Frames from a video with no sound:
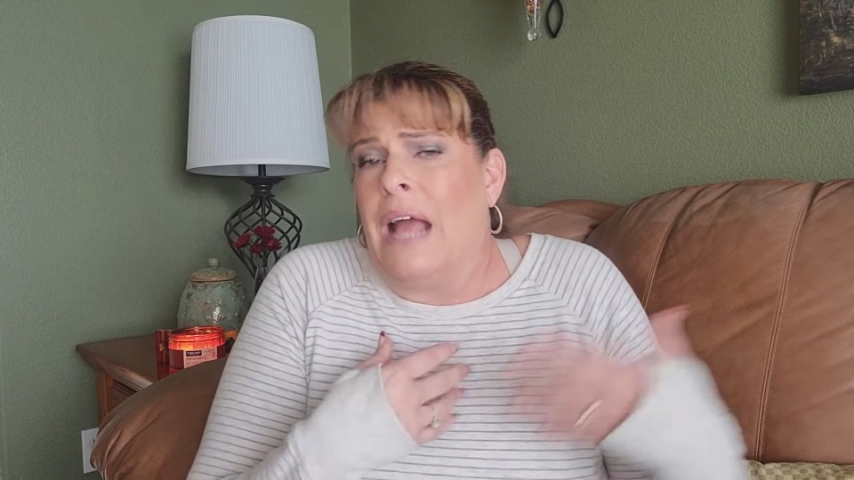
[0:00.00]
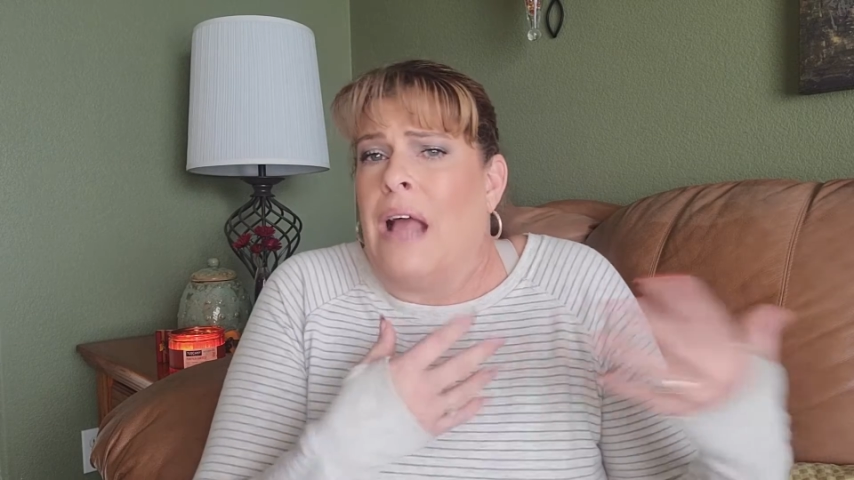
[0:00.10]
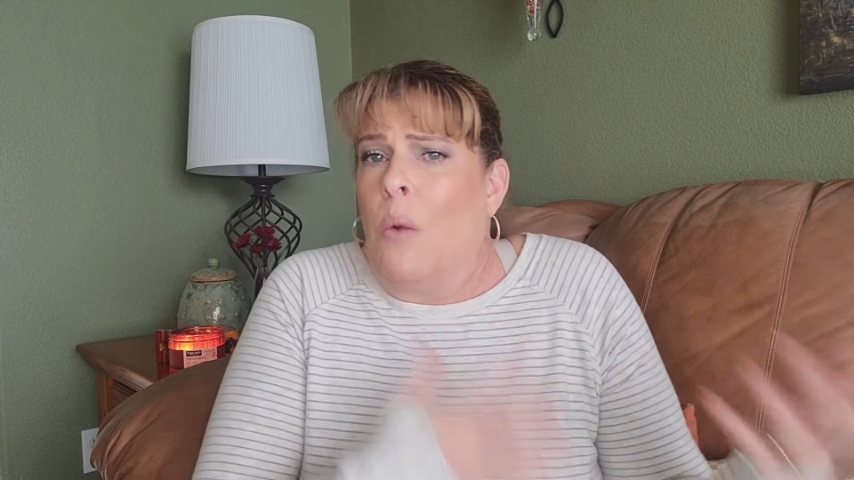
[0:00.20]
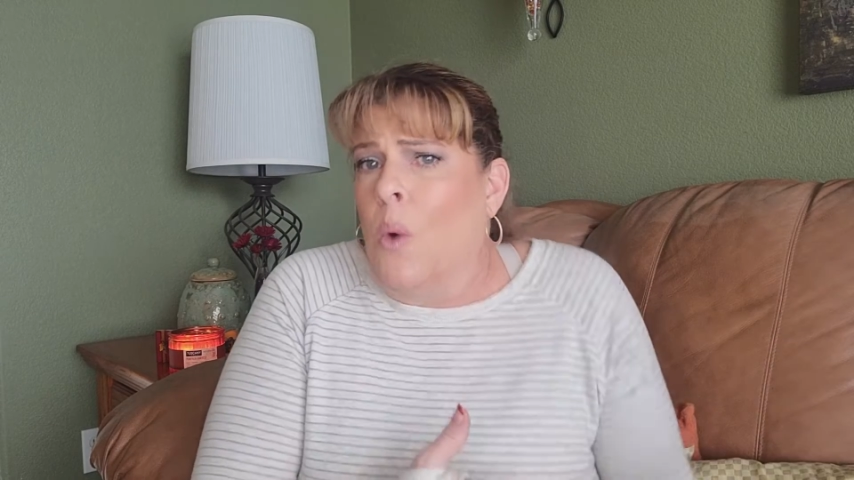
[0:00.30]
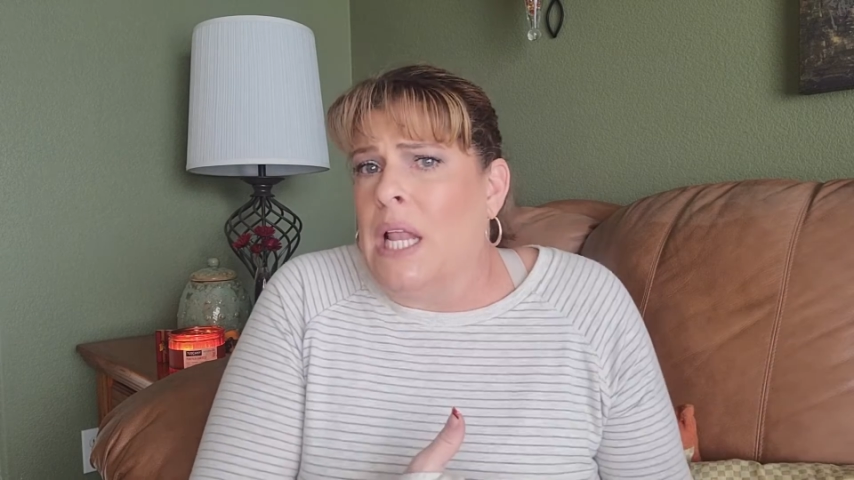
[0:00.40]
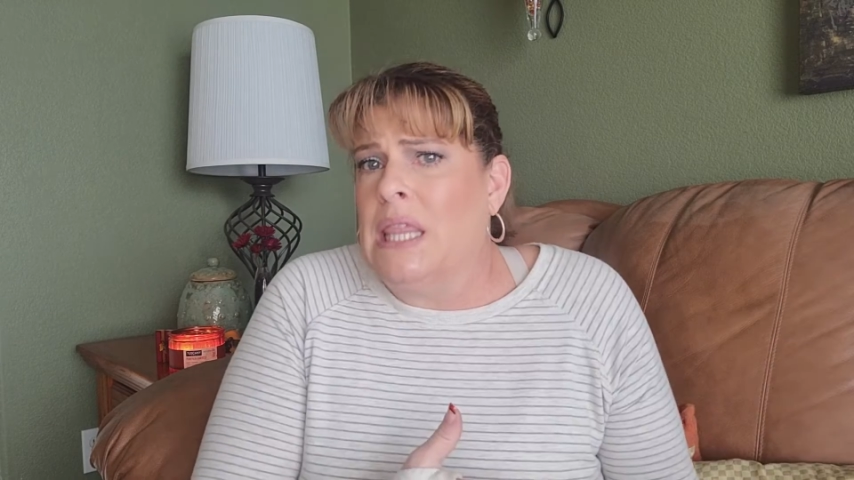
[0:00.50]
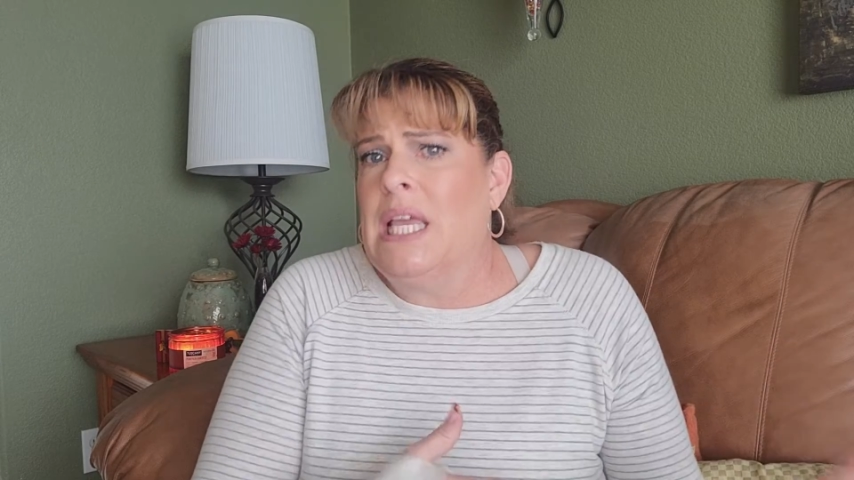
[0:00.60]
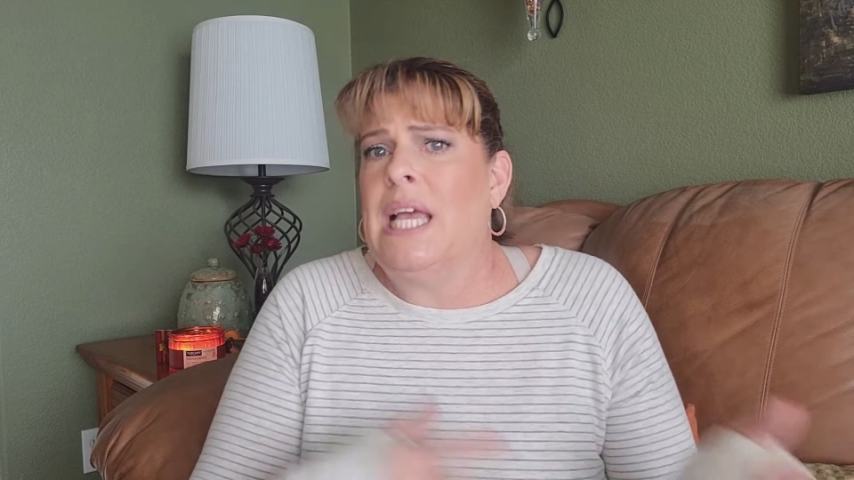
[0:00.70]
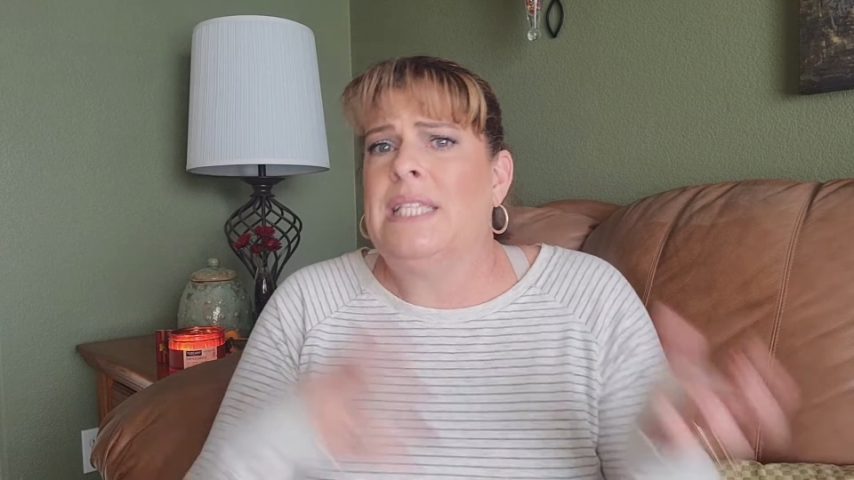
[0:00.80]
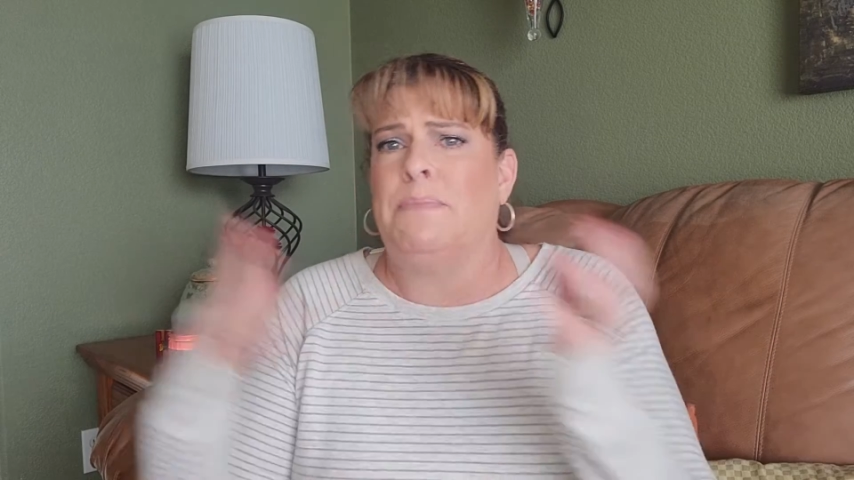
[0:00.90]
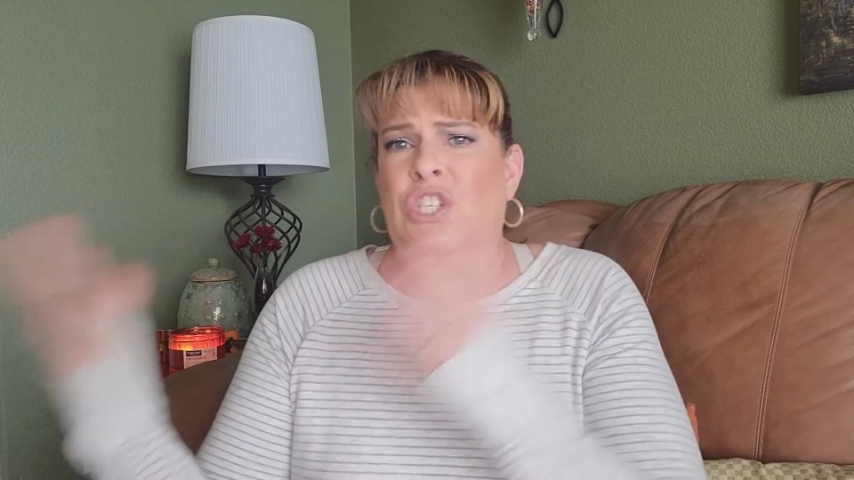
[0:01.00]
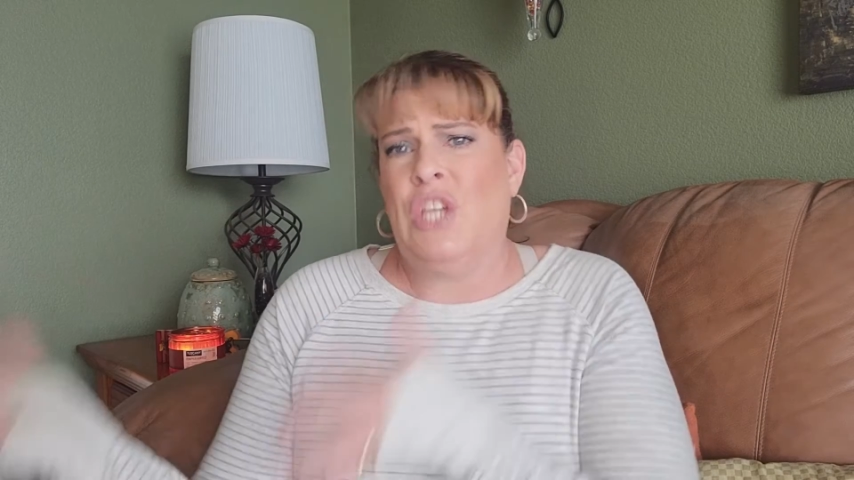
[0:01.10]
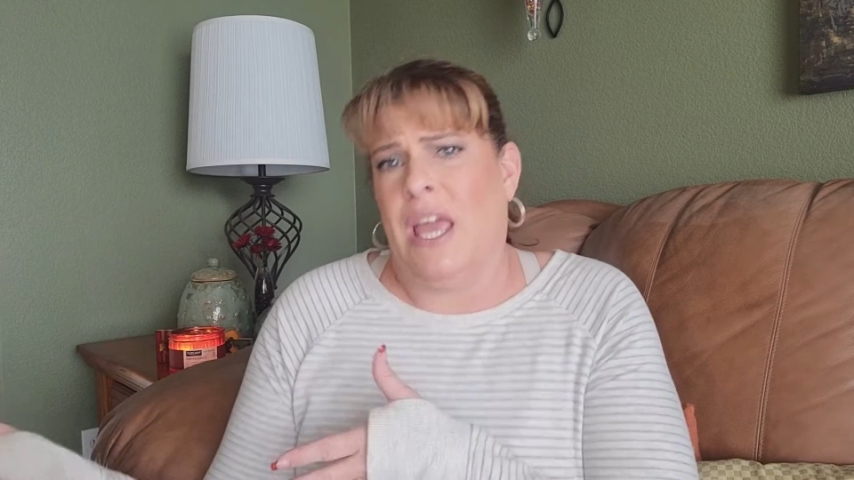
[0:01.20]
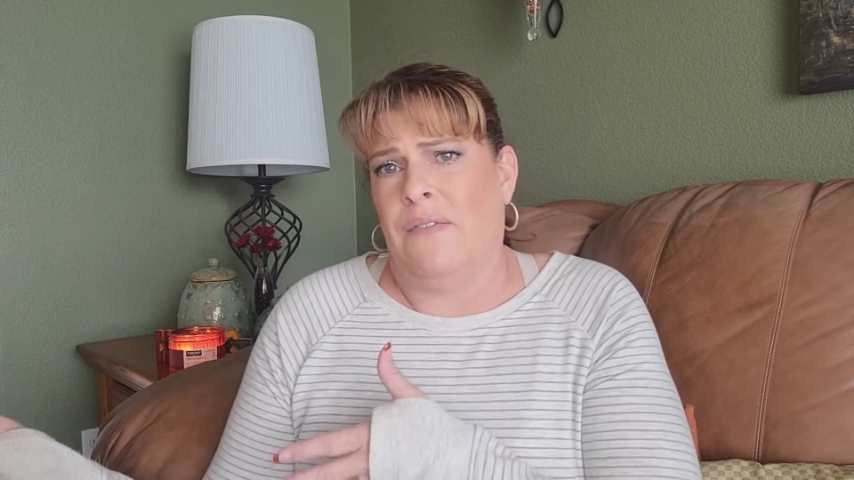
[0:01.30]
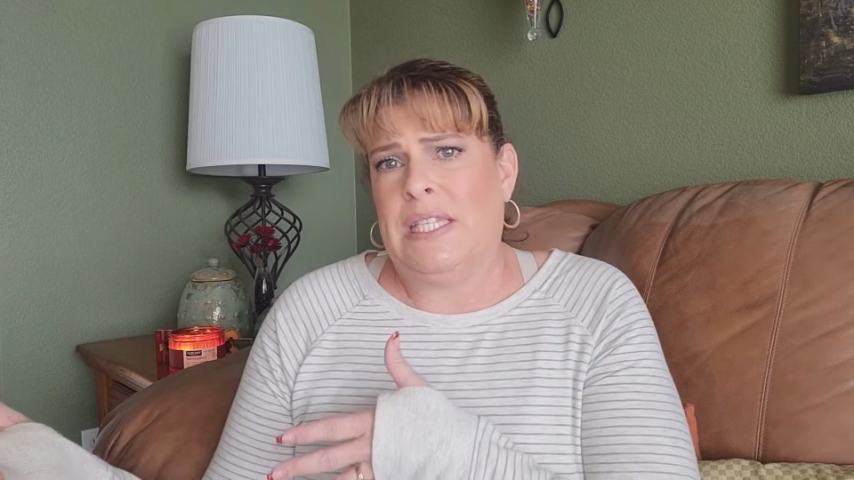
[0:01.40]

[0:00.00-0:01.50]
I wanted this, but she gave